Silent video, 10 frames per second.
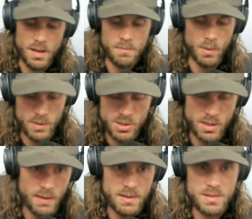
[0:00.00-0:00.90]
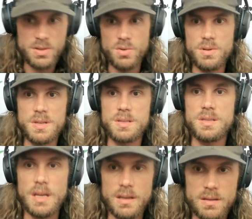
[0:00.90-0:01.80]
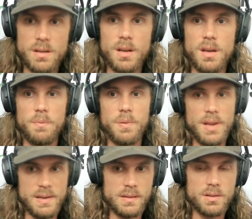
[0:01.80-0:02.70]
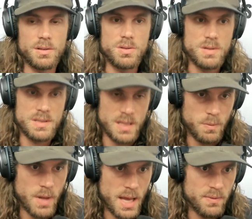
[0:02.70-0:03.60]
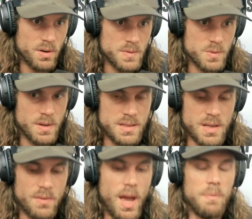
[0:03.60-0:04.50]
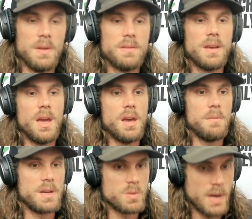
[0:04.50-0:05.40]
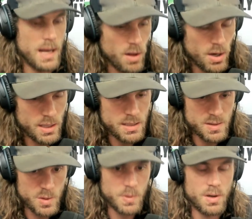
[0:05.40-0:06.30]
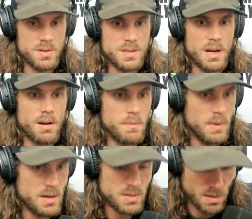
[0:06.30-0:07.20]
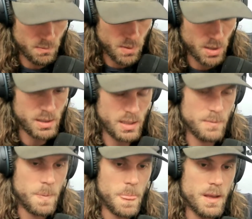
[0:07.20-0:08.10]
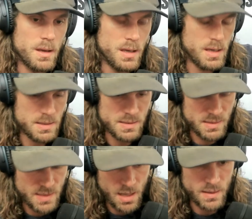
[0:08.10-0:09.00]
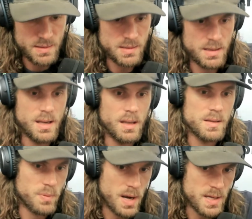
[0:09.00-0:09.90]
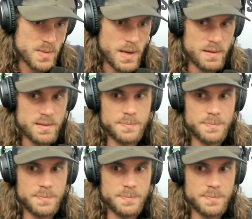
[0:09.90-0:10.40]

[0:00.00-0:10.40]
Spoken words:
But we should have these two distinct places or two distinct platforms where this stuff happens. Because when I log into SuperCoach CRM, it is all marketing, it's sales, it's prospects,